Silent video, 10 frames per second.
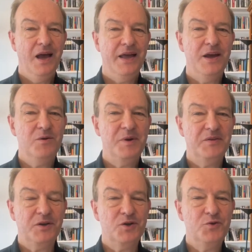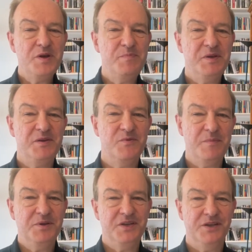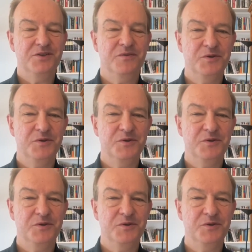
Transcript: And how about the creepy reputation of the